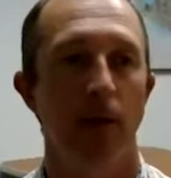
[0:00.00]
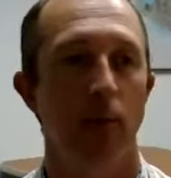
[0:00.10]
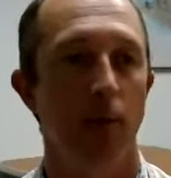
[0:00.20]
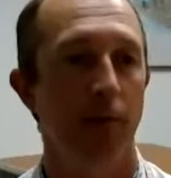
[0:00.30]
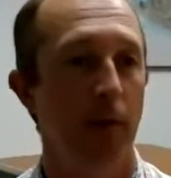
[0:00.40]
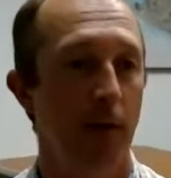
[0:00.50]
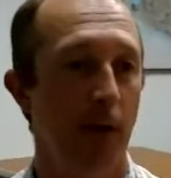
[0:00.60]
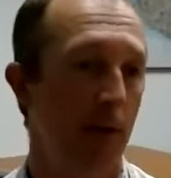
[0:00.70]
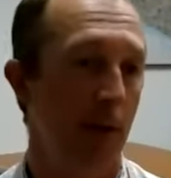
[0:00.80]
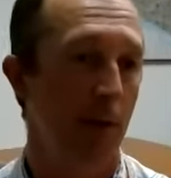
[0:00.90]
Well, if you do
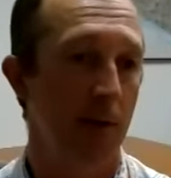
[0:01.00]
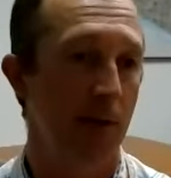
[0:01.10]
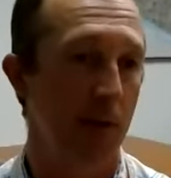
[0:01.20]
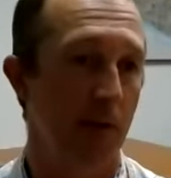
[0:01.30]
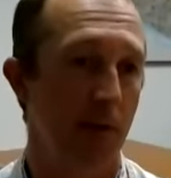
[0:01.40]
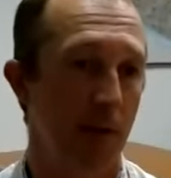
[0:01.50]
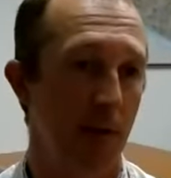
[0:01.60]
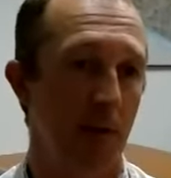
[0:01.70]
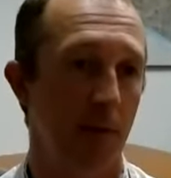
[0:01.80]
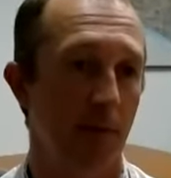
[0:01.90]
have any questions,
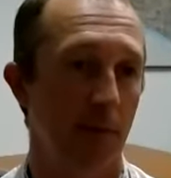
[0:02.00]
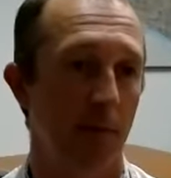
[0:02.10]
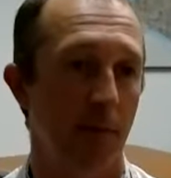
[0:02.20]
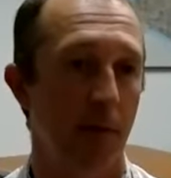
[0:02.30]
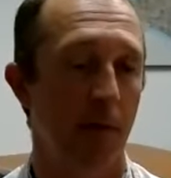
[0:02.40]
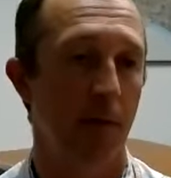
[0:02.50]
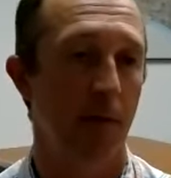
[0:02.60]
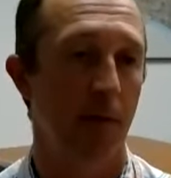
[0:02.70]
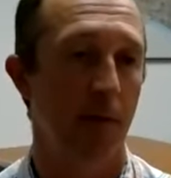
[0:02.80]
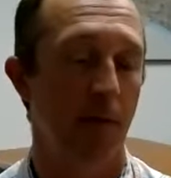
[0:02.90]

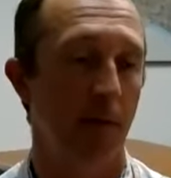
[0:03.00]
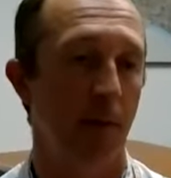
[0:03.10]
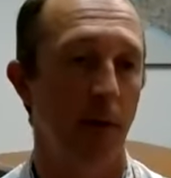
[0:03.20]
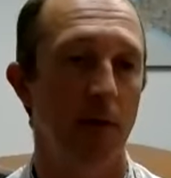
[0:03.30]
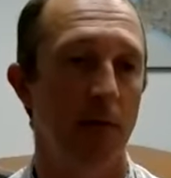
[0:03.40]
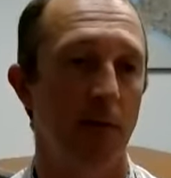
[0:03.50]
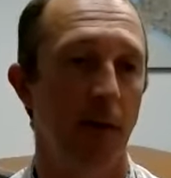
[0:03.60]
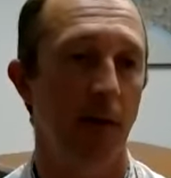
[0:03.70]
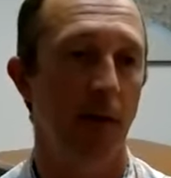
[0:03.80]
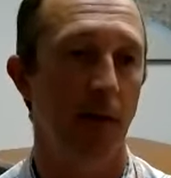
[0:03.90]
you can always
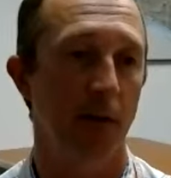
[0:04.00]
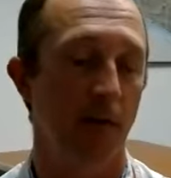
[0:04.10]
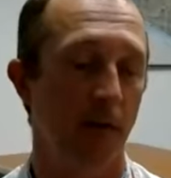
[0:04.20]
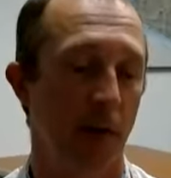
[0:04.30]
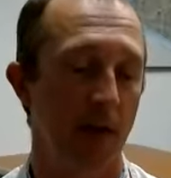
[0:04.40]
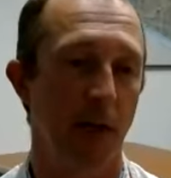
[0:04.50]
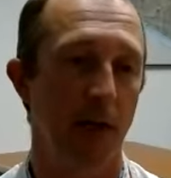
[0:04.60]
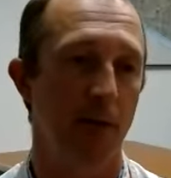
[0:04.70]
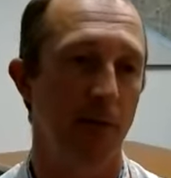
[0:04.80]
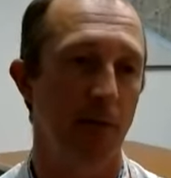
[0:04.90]
find
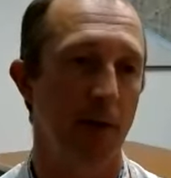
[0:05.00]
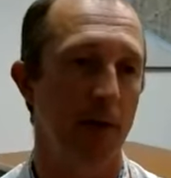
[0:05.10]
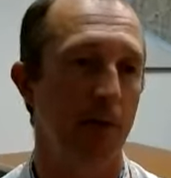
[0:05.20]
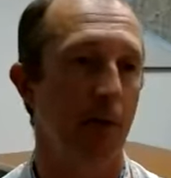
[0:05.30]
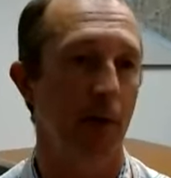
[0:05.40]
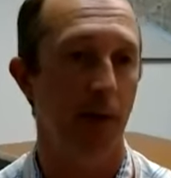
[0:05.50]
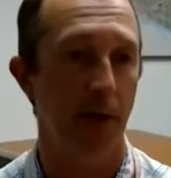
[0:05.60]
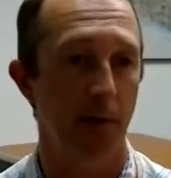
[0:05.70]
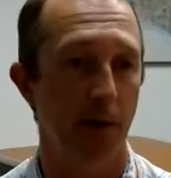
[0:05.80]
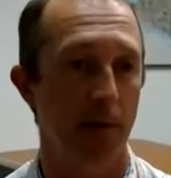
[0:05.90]
contact information for our
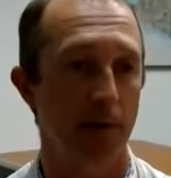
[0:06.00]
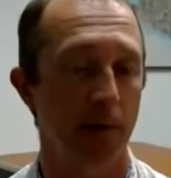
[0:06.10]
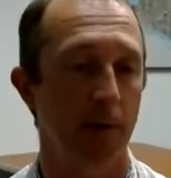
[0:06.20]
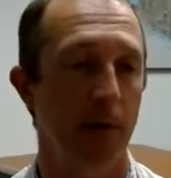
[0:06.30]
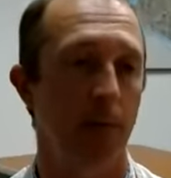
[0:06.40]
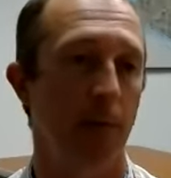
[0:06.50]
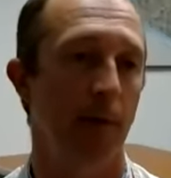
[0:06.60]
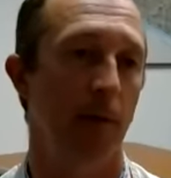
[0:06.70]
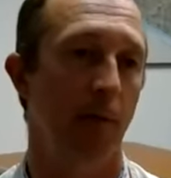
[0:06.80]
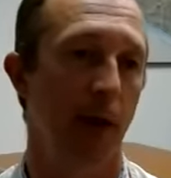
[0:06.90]
land records group
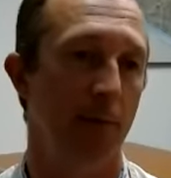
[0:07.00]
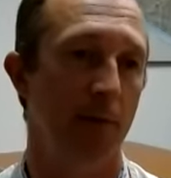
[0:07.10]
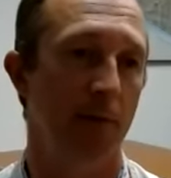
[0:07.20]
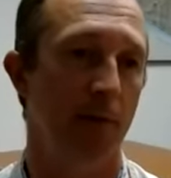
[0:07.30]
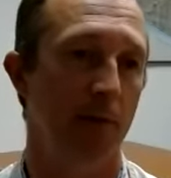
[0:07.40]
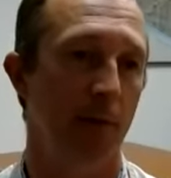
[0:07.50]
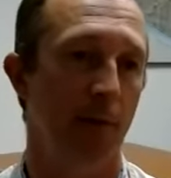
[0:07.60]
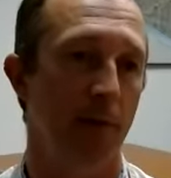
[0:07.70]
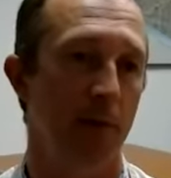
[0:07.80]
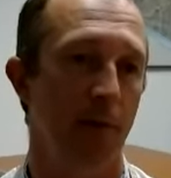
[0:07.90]
and our map store
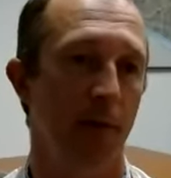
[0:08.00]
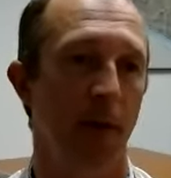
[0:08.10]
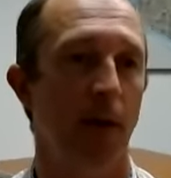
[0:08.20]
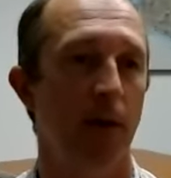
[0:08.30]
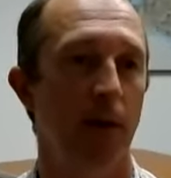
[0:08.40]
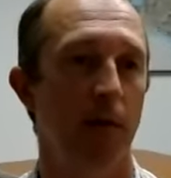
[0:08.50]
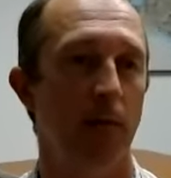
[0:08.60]
folks on the county